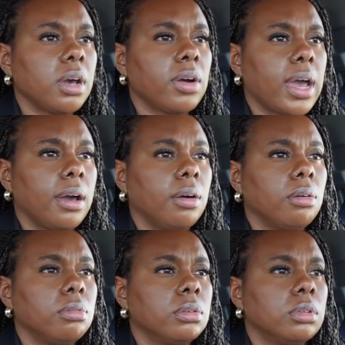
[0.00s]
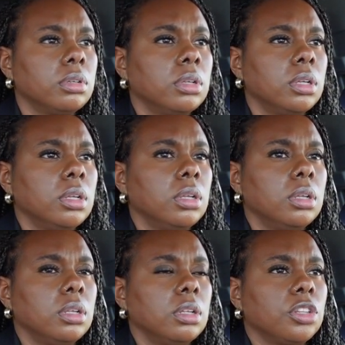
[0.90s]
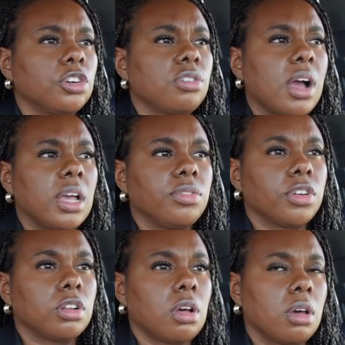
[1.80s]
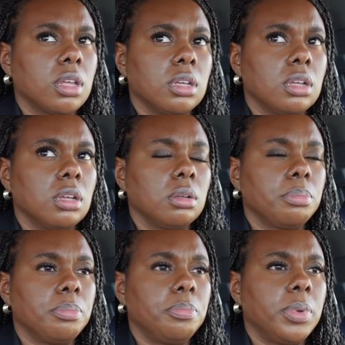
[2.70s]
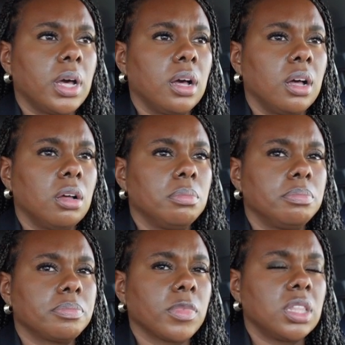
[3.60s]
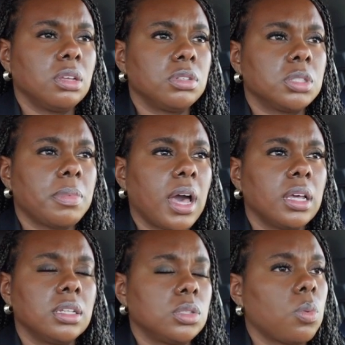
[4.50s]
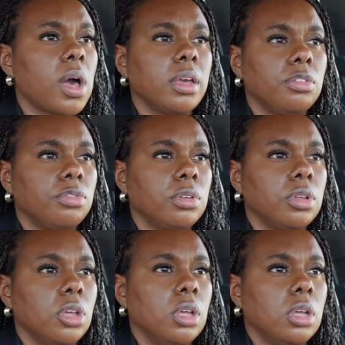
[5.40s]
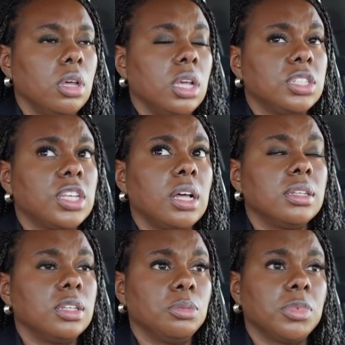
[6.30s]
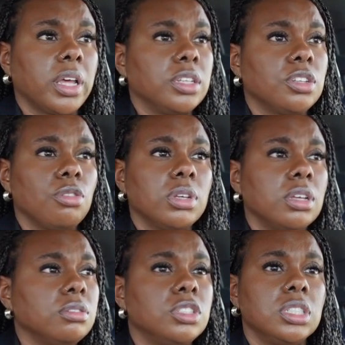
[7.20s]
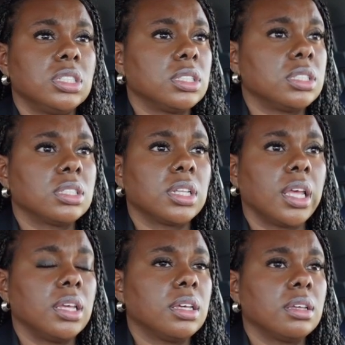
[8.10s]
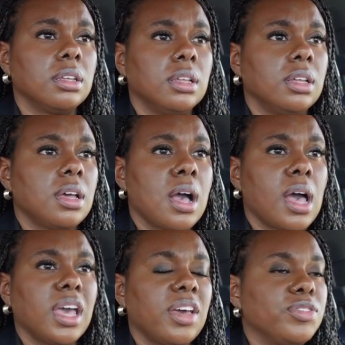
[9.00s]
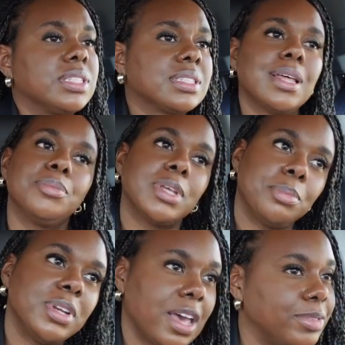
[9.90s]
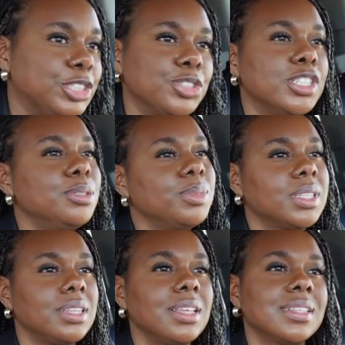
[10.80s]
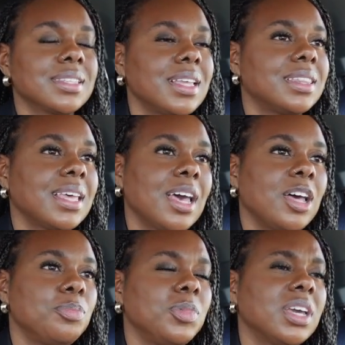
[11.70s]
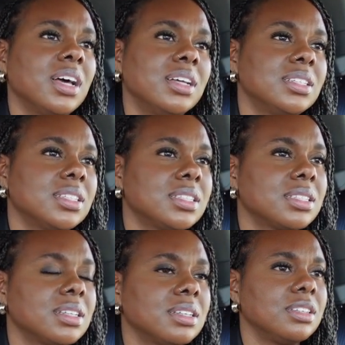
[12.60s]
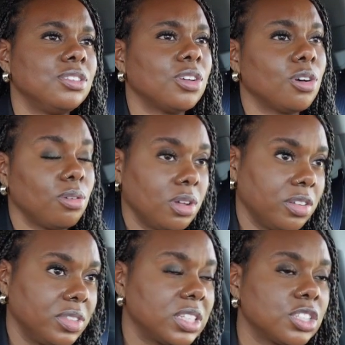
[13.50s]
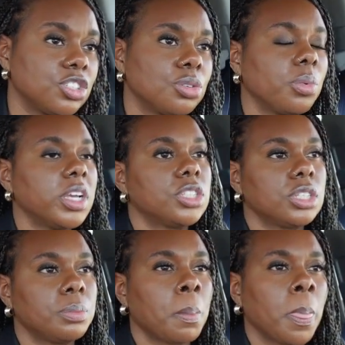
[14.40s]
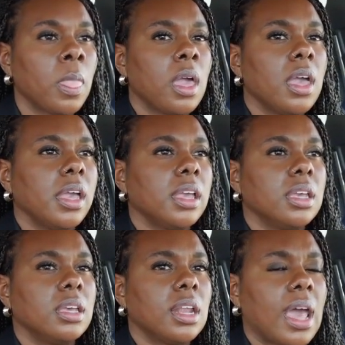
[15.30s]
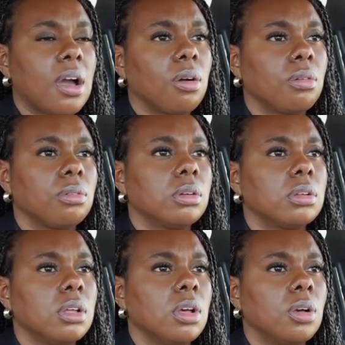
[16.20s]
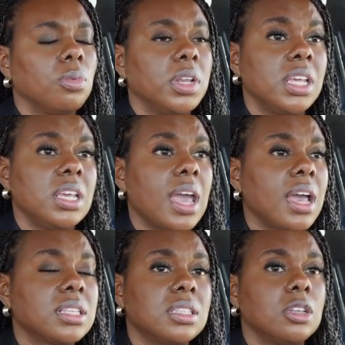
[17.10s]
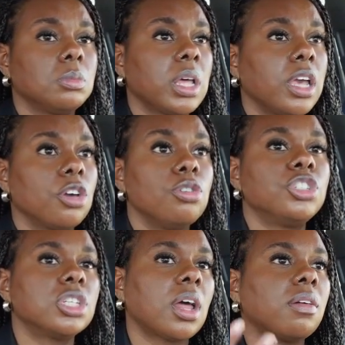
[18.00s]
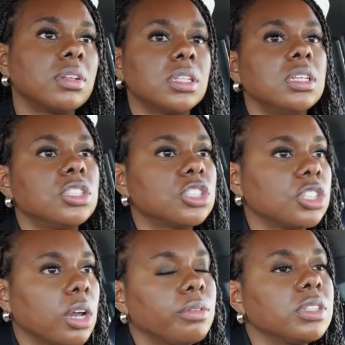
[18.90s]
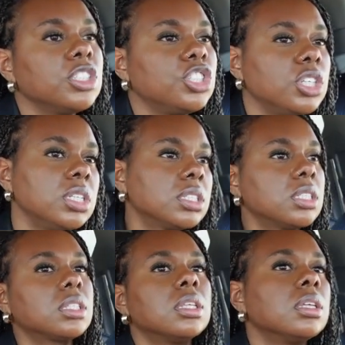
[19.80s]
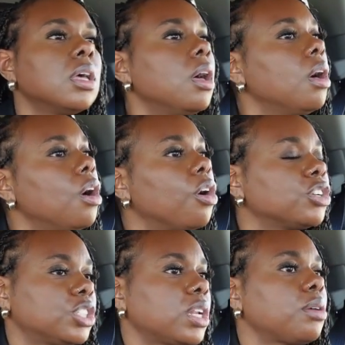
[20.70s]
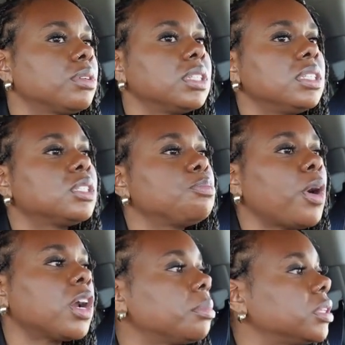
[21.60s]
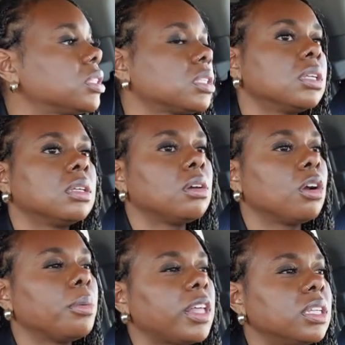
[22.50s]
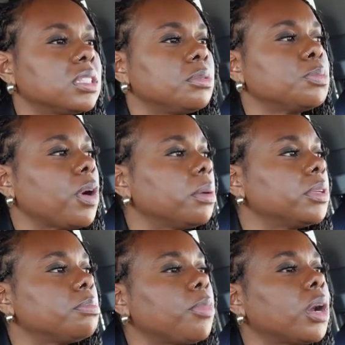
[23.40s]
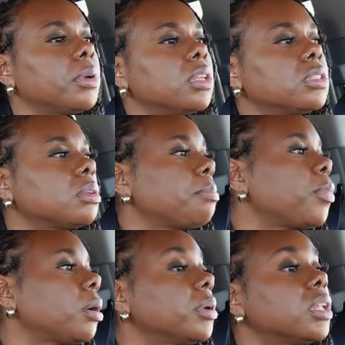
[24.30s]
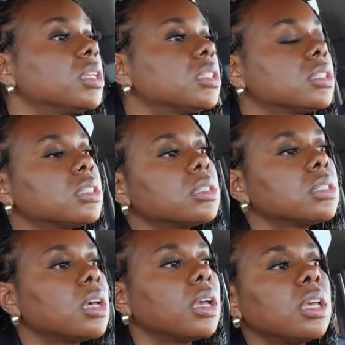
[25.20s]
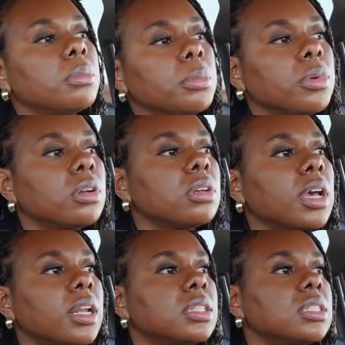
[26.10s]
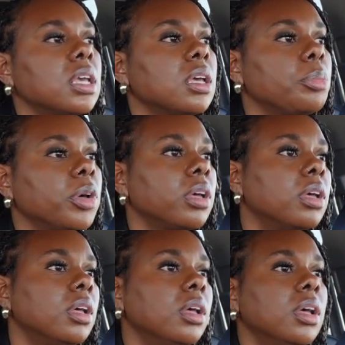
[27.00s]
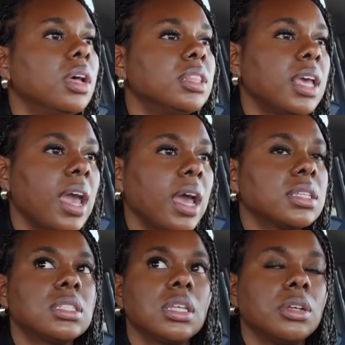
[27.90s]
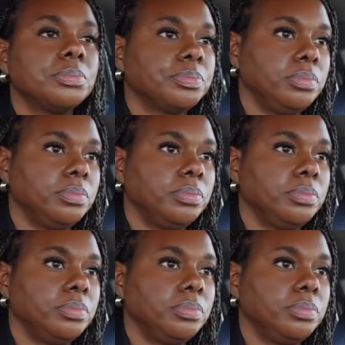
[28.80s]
how the cry for Claudia, I think it was Pilate's wife, and telling him, like, don't kill Jesus. Like, I haven't slept, I've been having dreams and things like that because, you know, of this situation. And how when he asked them, like, who should I release? Should I release Jesus? Or should I release Barnabas? Or I think his name is Barnabas. I can't remember how to say it, but they asked him,